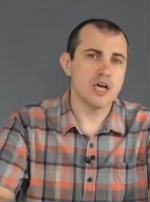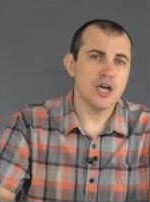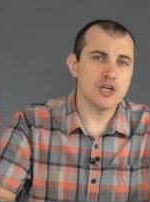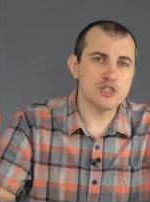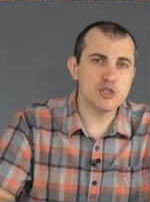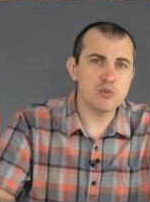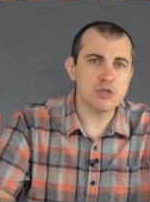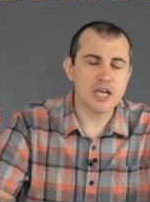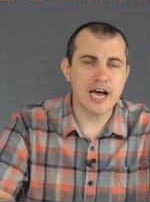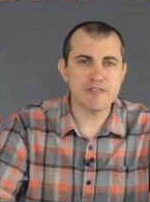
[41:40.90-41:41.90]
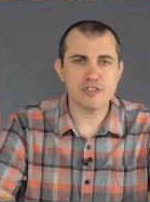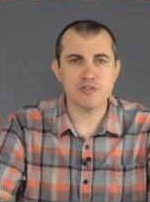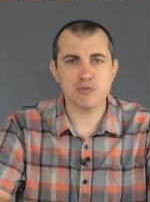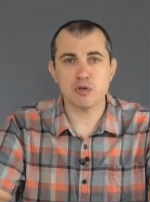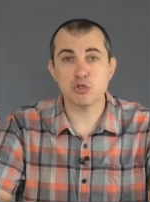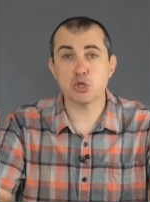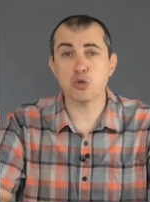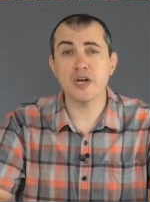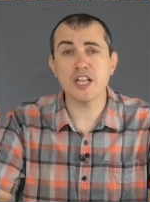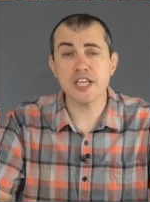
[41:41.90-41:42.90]
you will have to throw
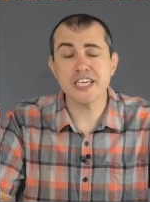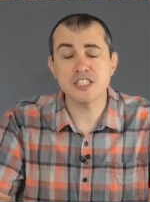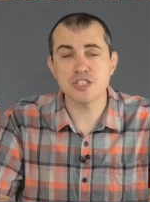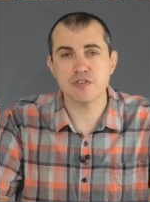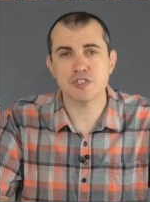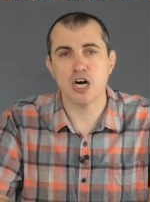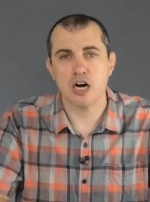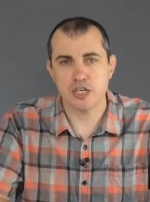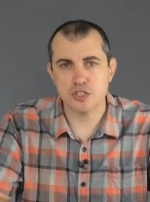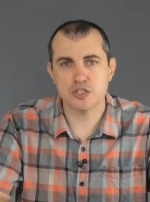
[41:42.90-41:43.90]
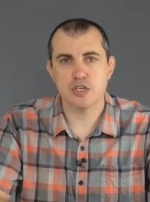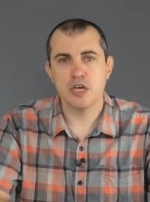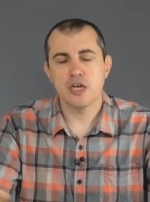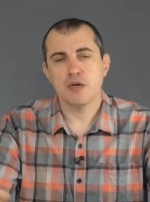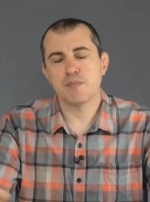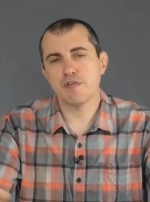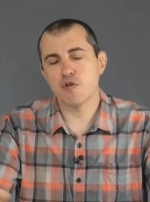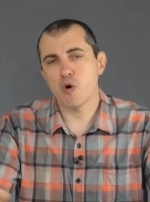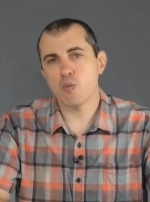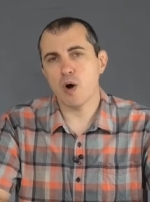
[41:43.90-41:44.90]
trillions of darts
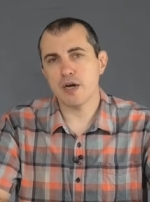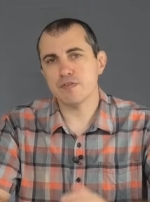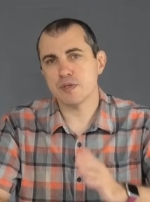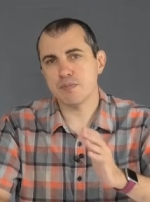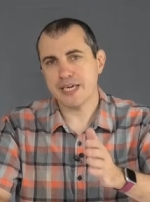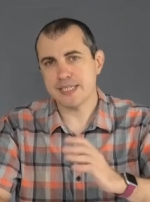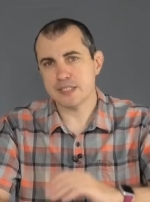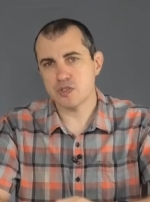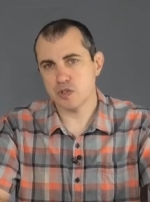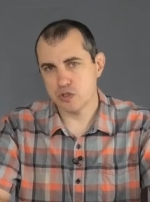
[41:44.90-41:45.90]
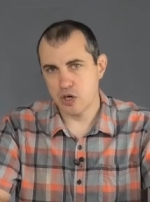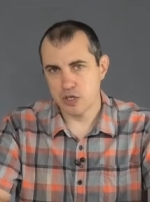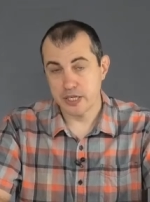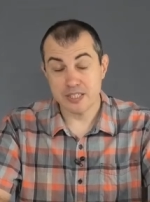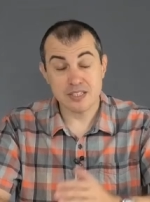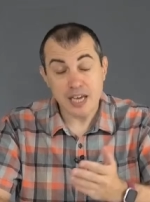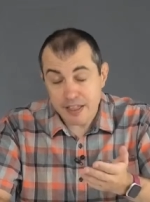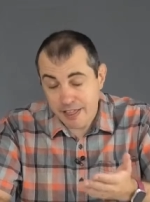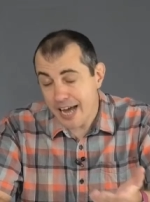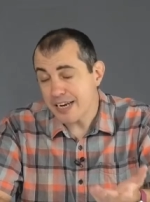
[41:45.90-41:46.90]
before one of them hits the target,
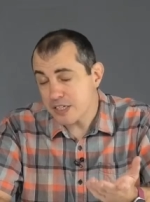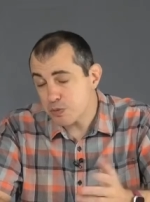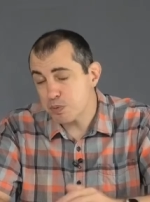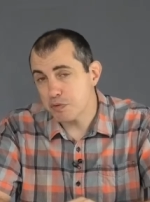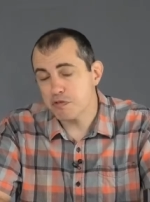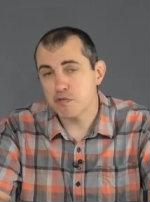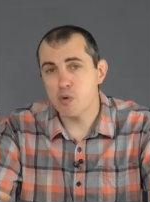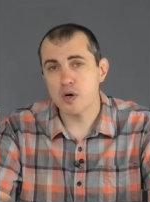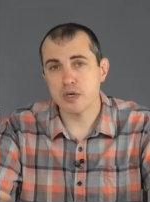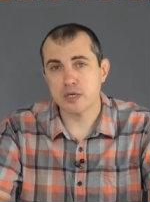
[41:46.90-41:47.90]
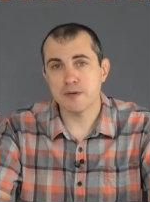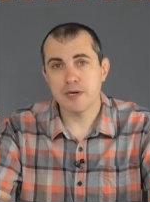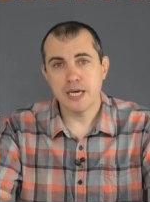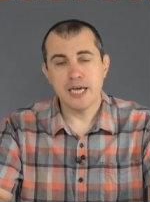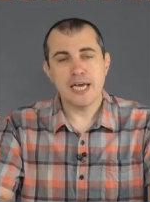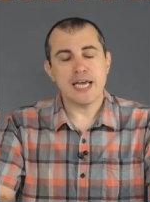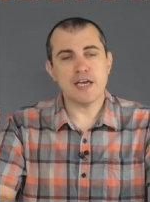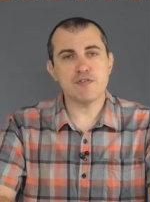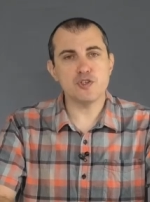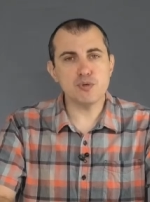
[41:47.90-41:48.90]
and that is proof of work.
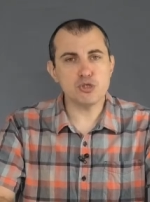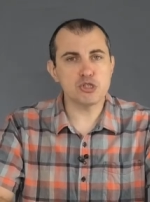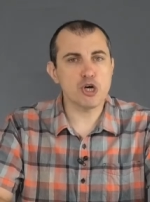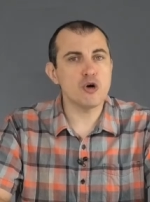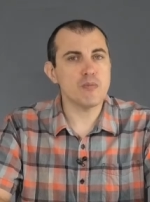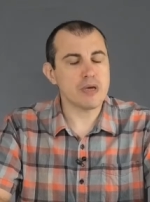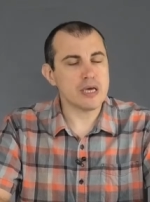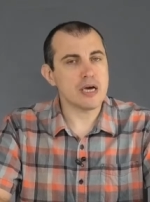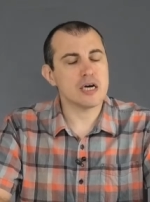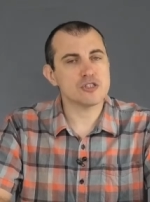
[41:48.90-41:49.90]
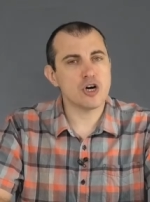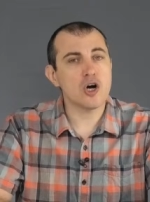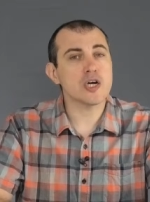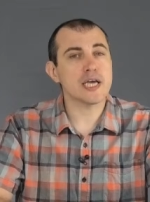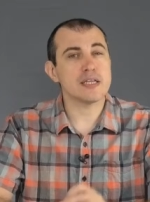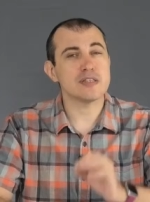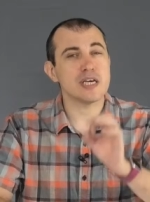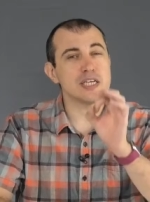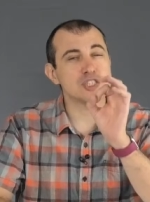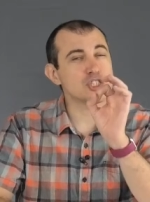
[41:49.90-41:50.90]
If you show me a target that
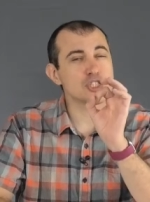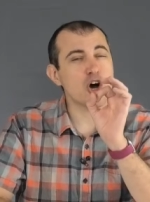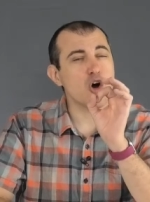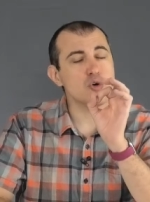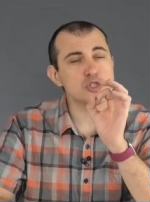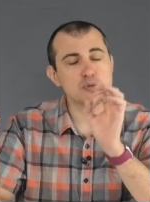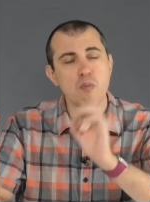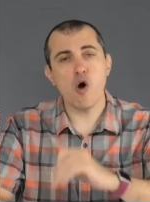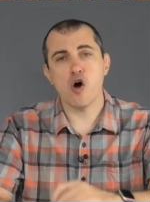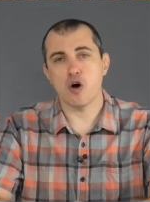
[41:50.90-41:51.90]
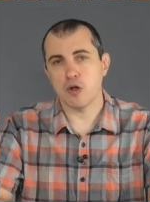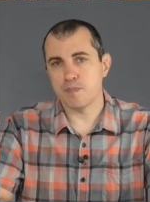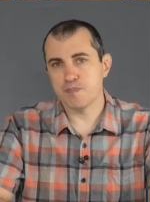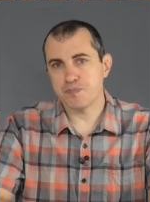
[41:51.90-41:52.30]
is so small